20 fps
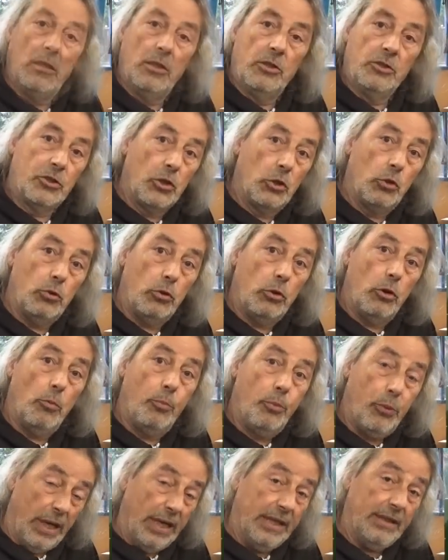So a
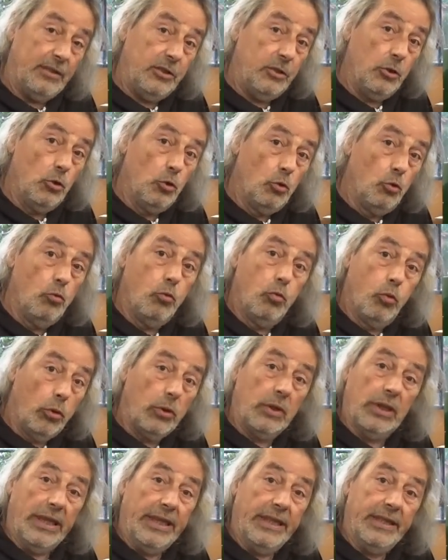brand new
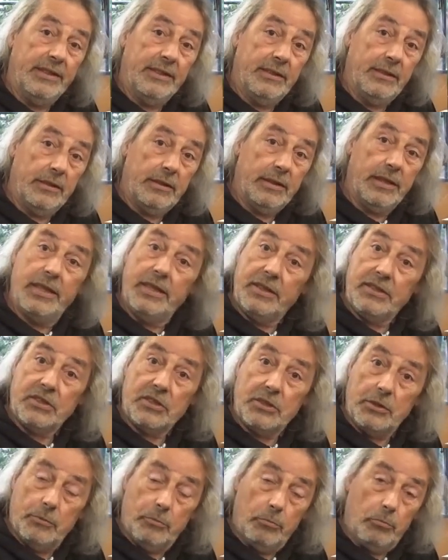wood lathe
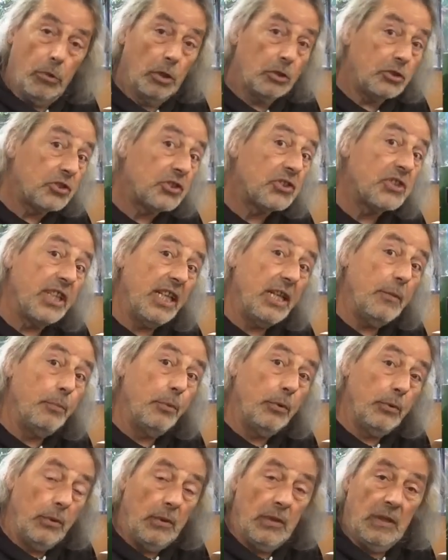is much
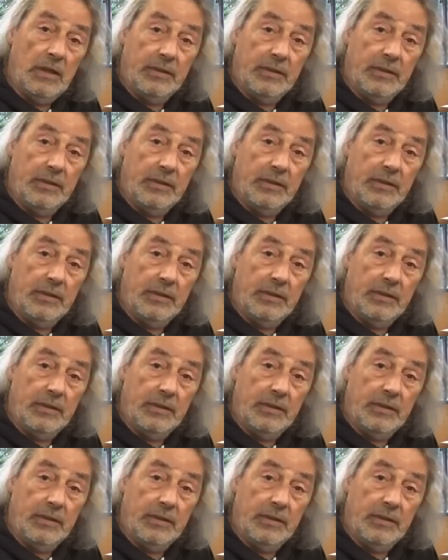cheaper